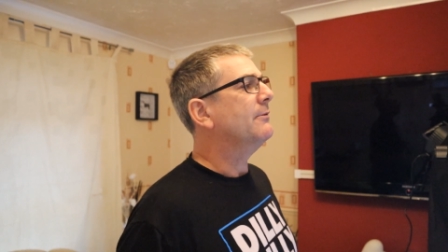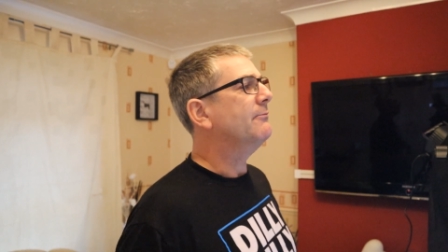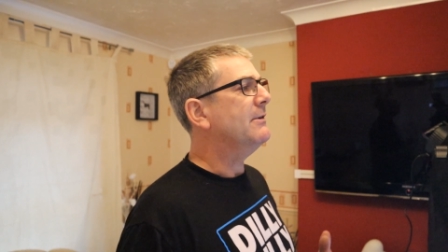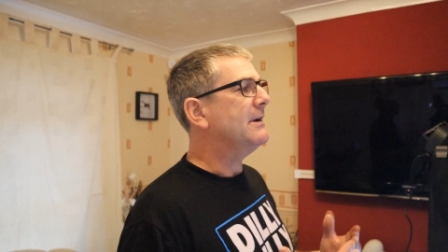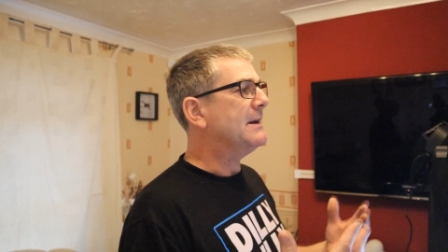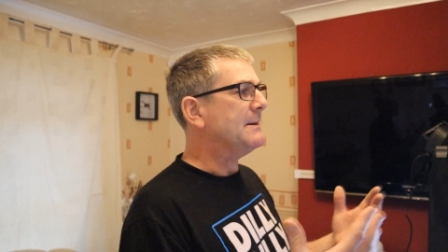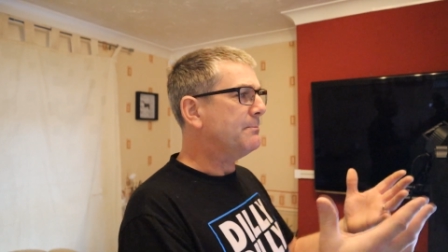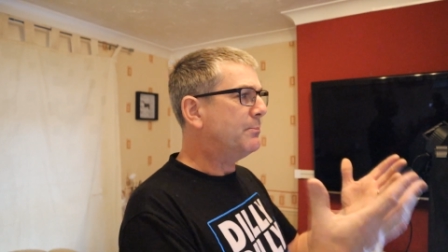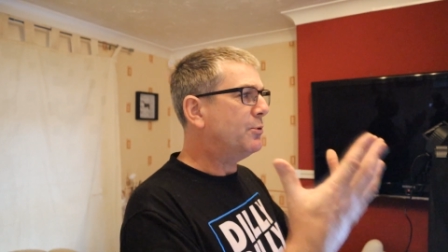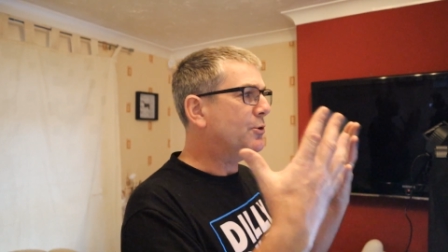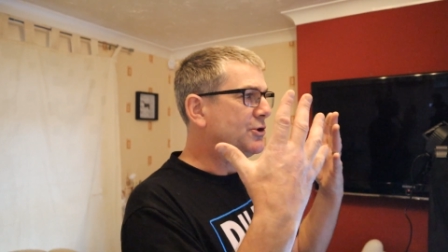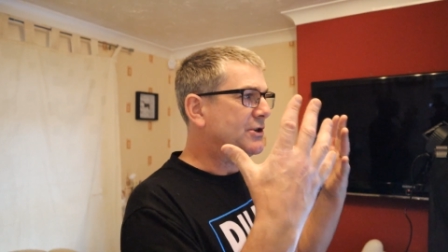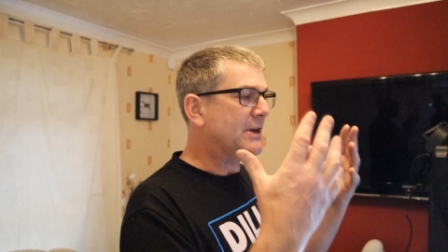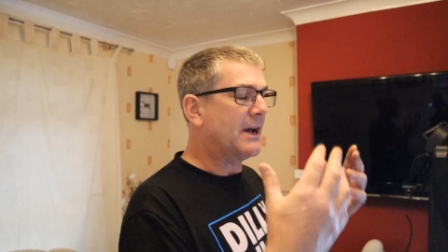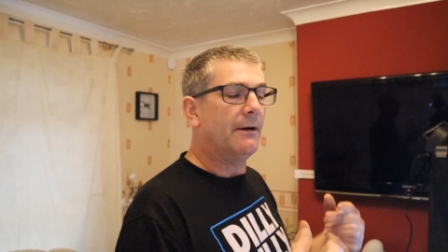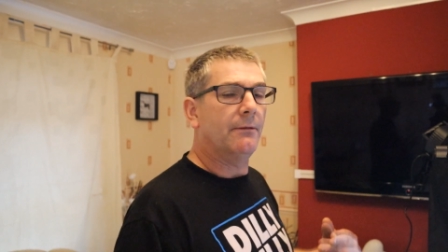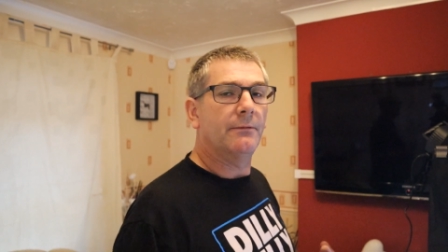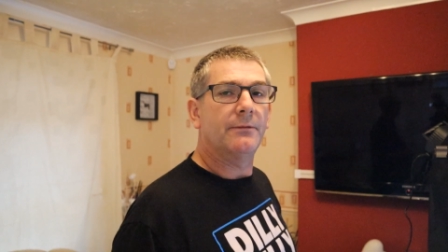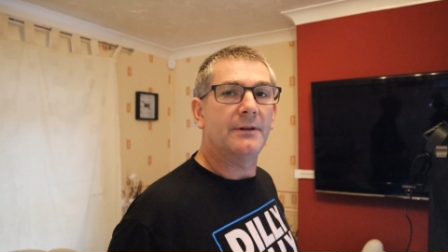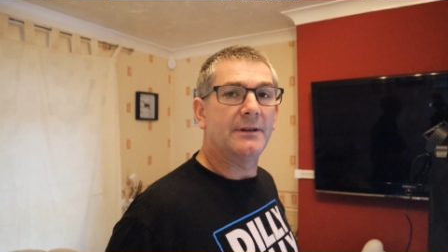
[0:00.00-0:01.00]
and really push
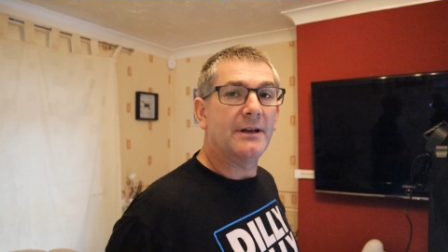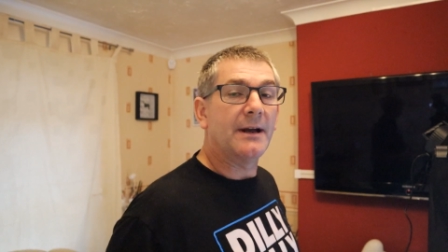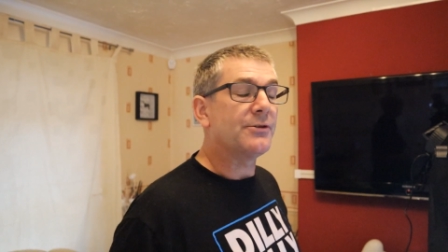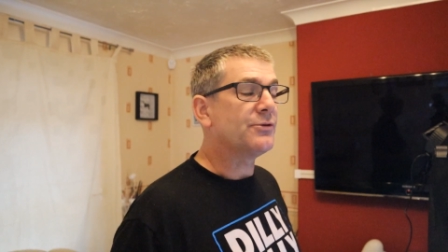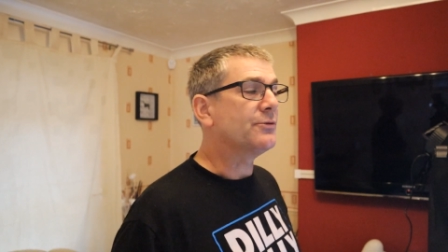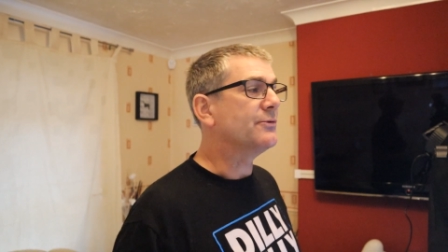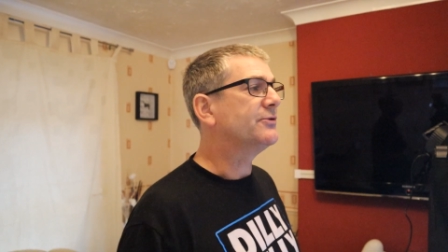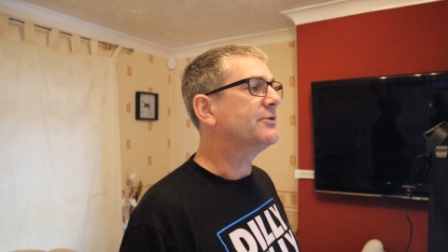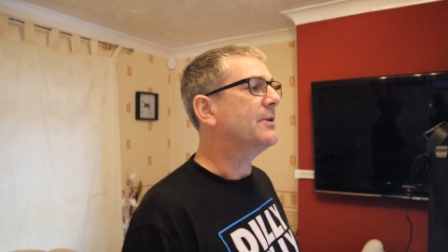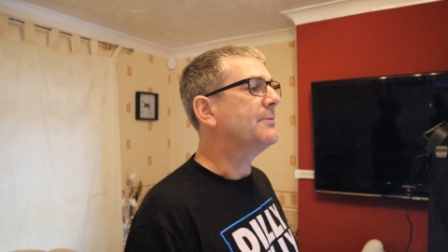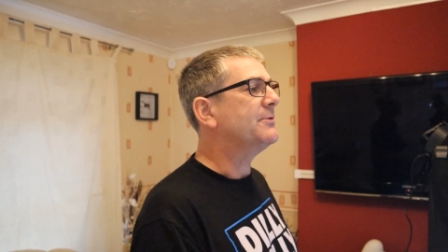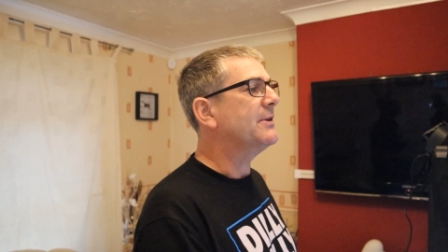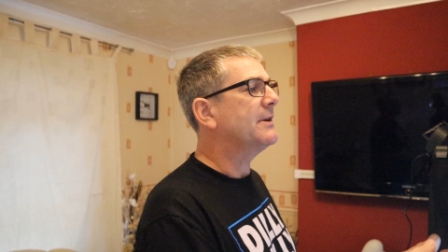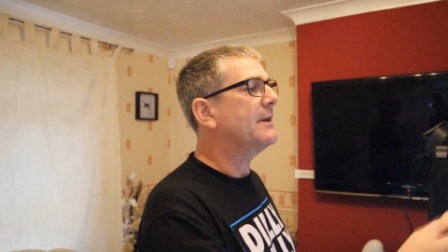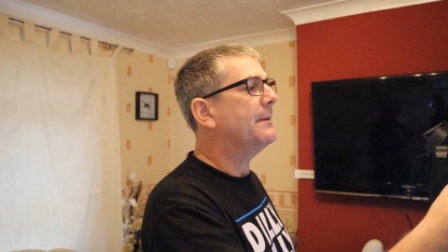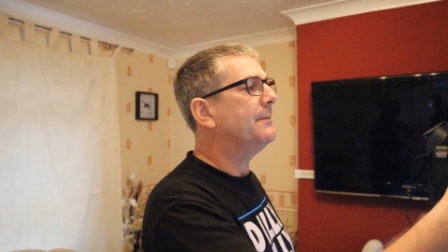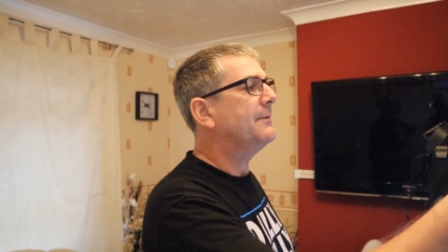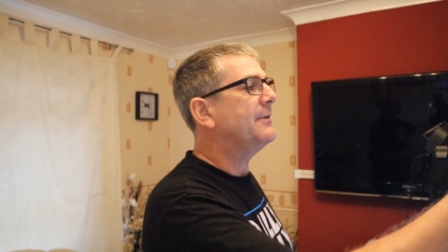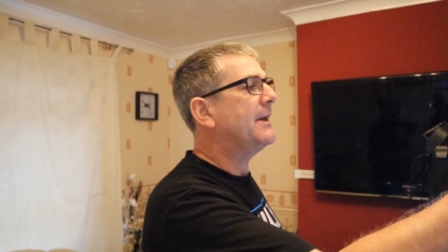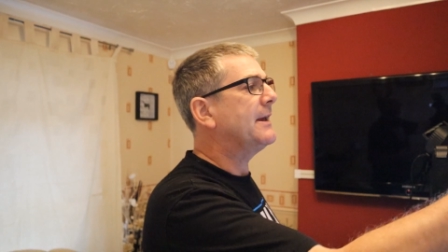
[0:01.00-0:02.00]
out the actual
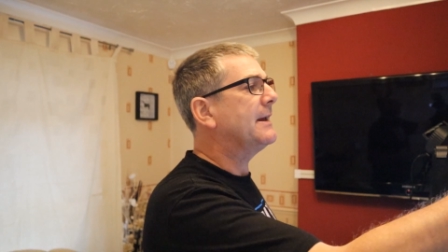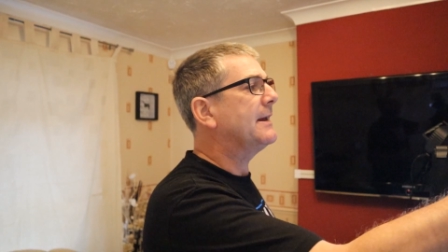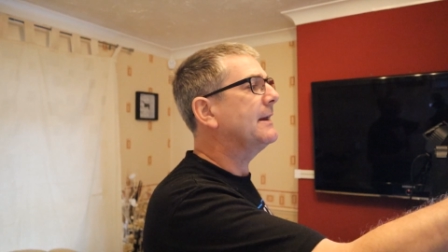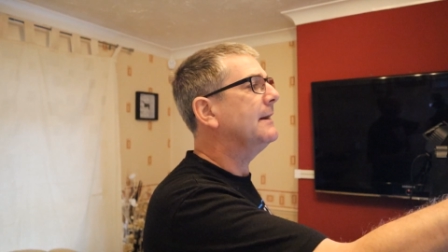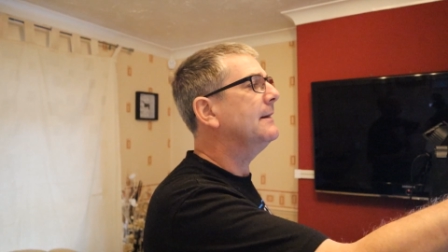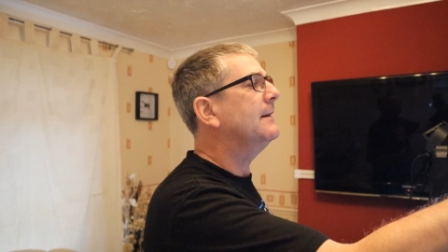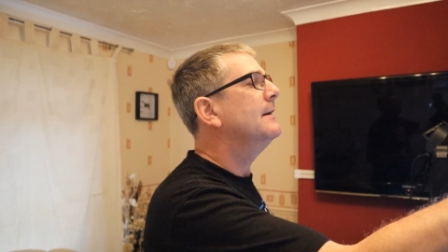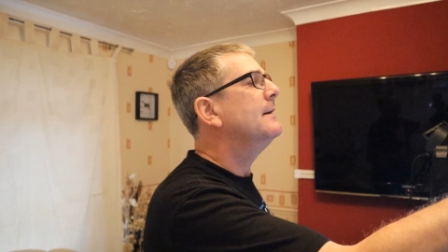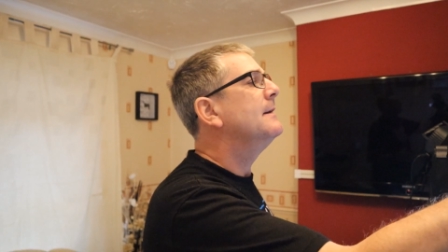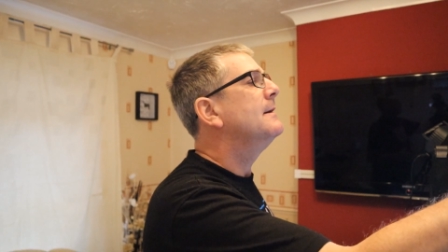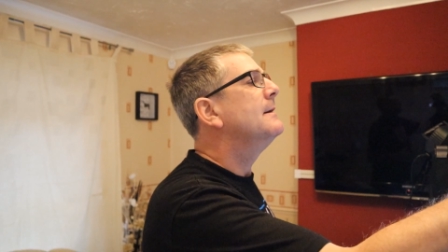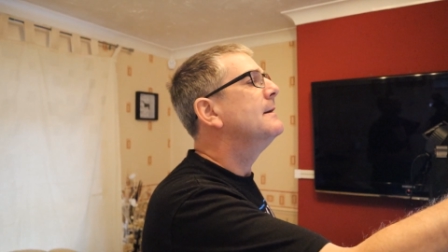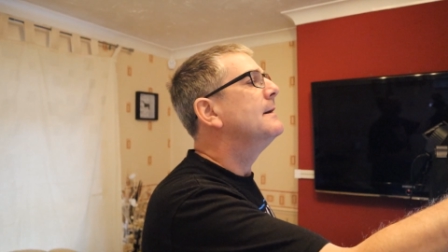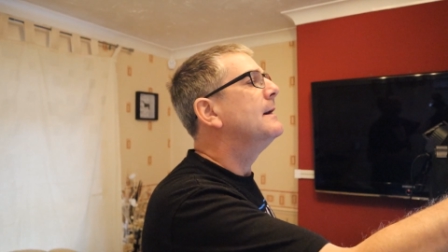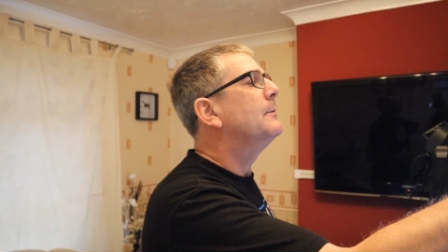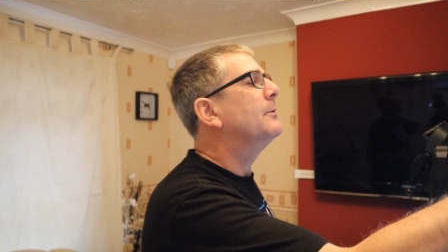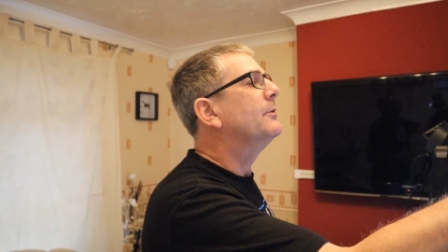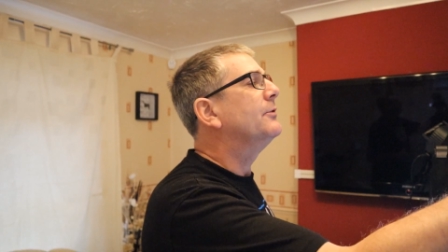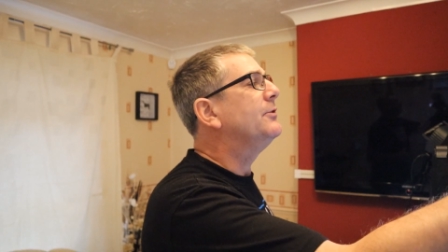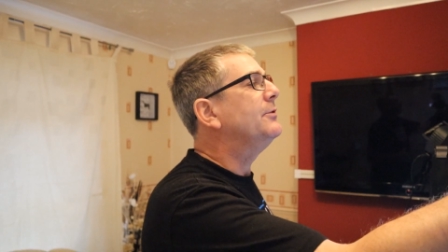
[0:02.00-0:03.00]
subject that I'm taking.
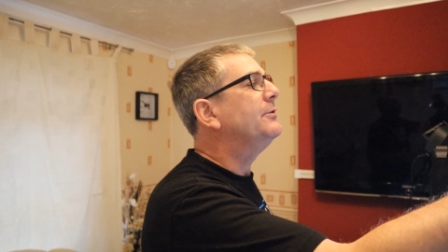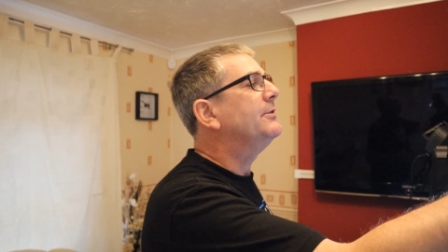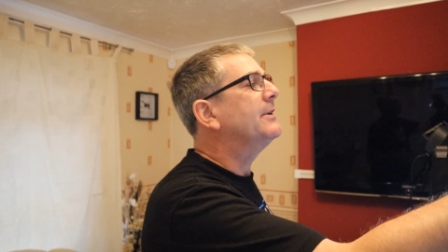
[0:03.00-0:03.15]
I'm on